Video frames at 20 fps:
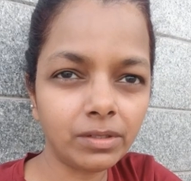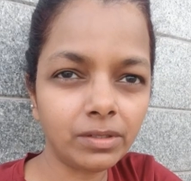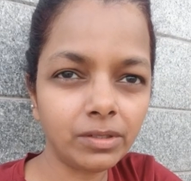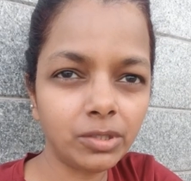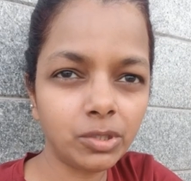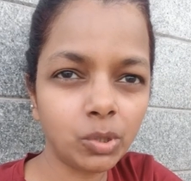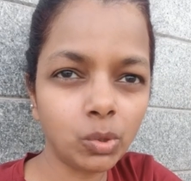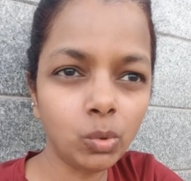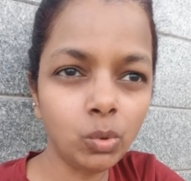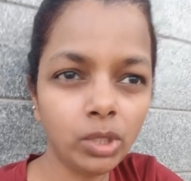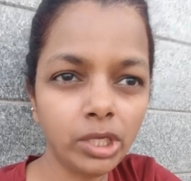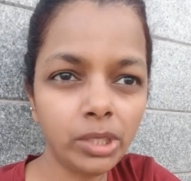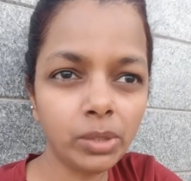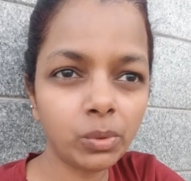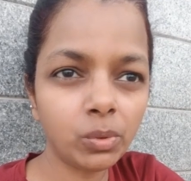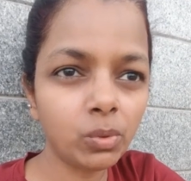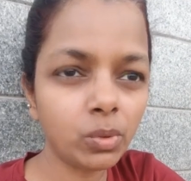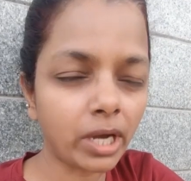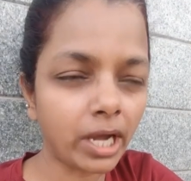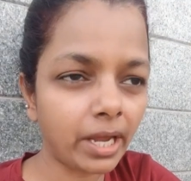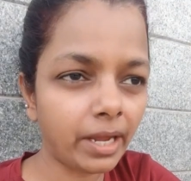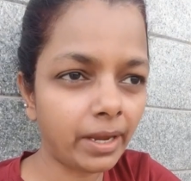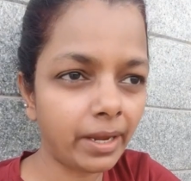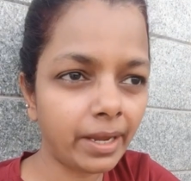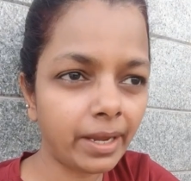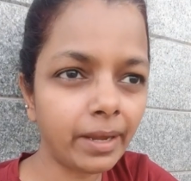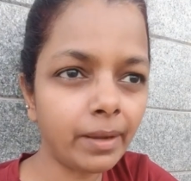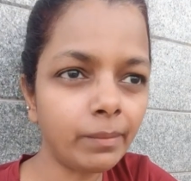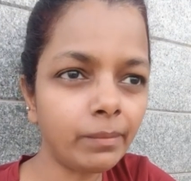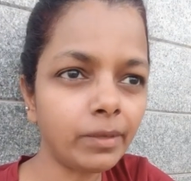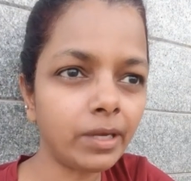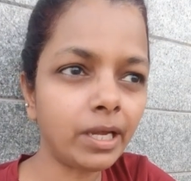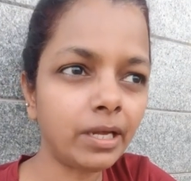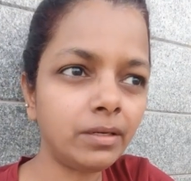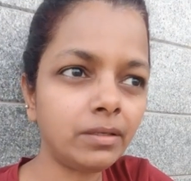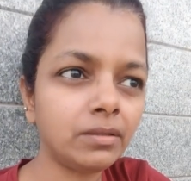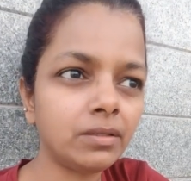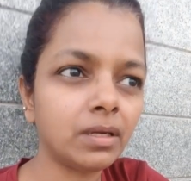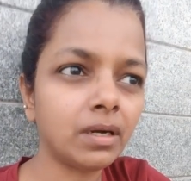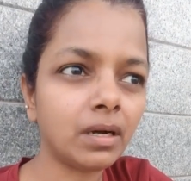truly who I am
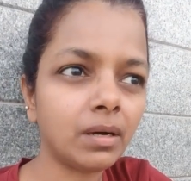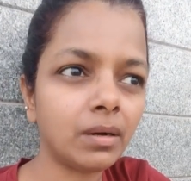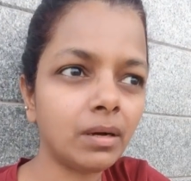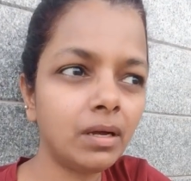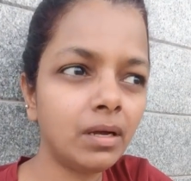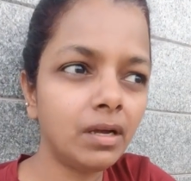and the